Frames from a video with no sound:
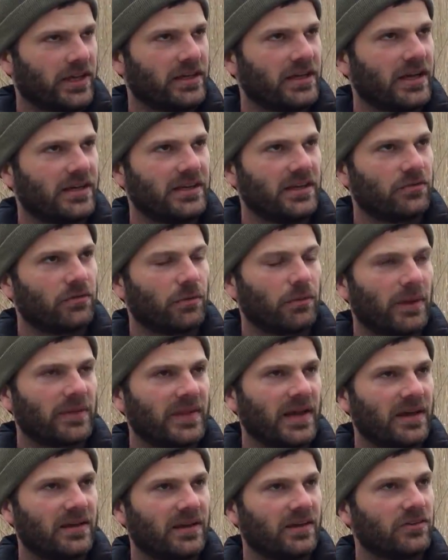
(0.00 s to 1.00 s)
and get an idea for
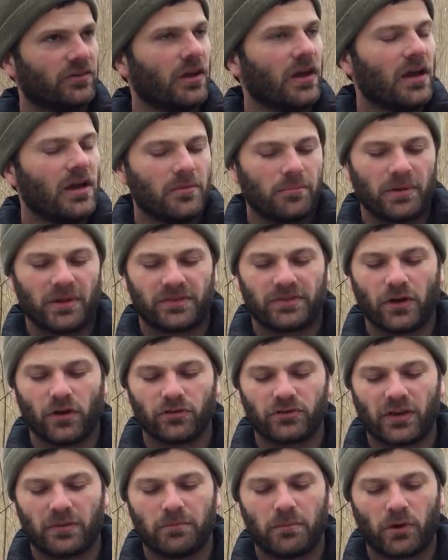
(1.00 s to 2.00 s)
what that is. But
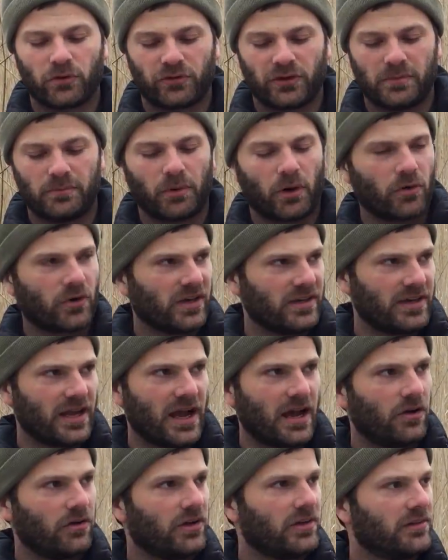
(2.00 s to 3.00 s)
those have mostly broken
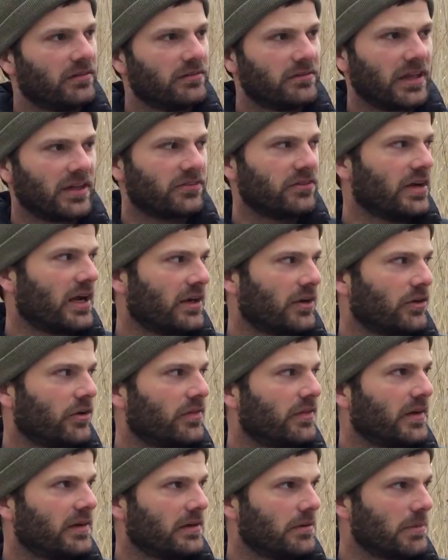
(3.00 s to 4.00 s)
down and that's not a
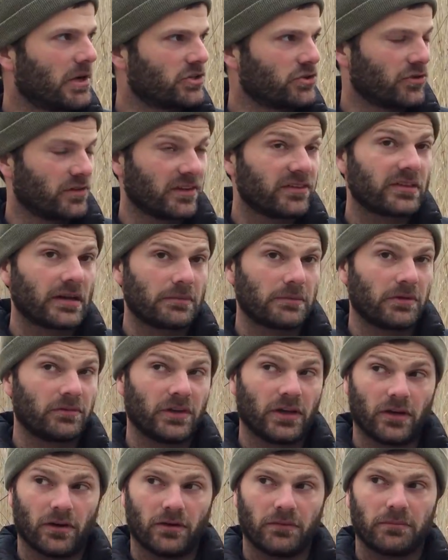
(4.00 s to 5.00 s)
good thing to measure this time
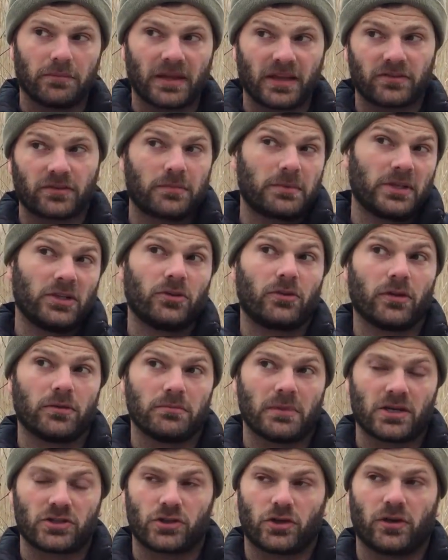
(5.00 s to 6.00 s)
of year. But that's something you
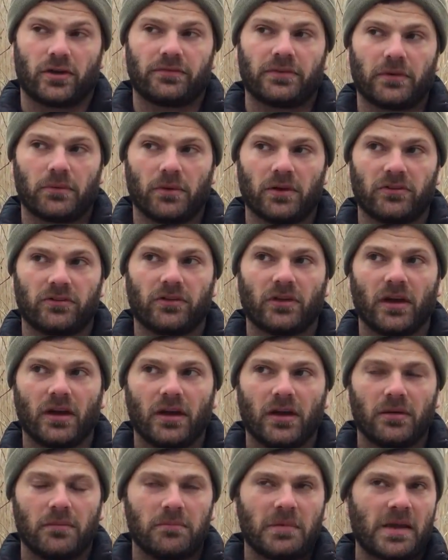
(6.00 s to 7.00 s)
could measure if it was
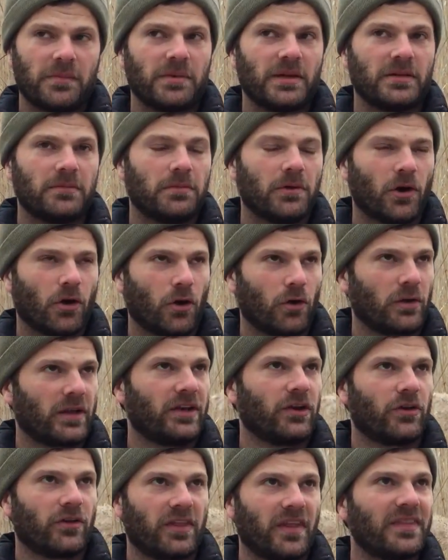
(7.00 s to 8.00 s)
maybe
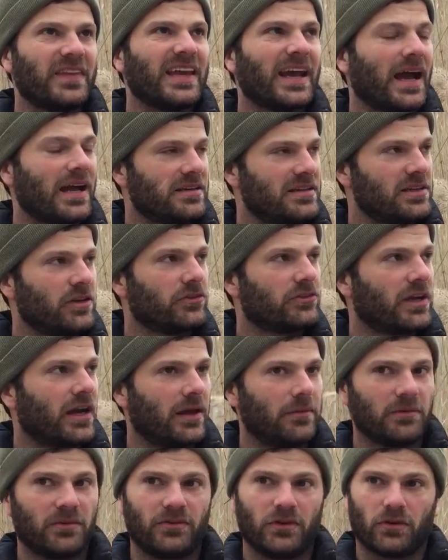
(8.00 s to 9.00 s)
earlier than the ideal
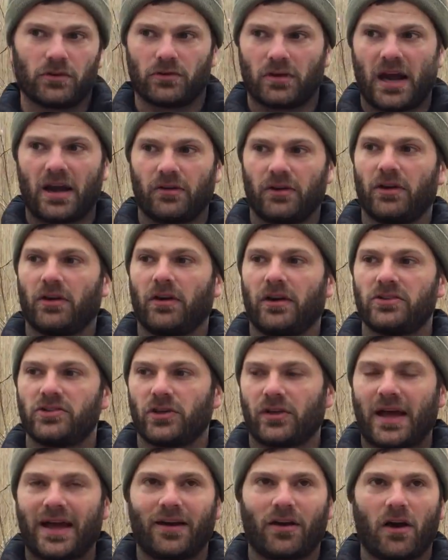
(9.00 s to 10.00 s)
time. If you're out here in
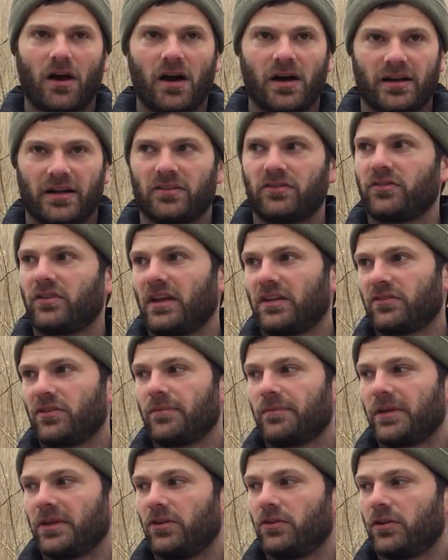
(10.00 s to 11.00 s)
July or August, that's
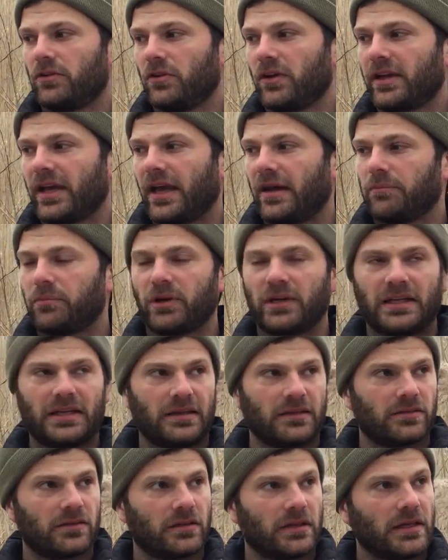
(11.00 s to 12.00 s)
something you could look at pretty
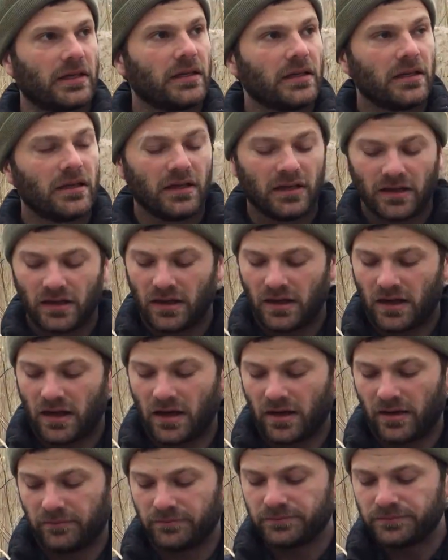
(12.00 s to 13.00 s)
easily.
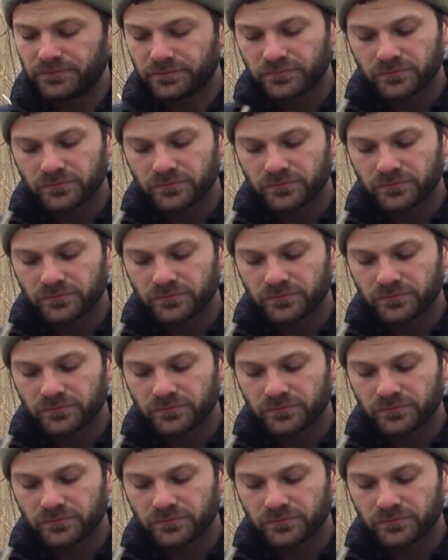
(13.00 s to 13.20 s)
Um,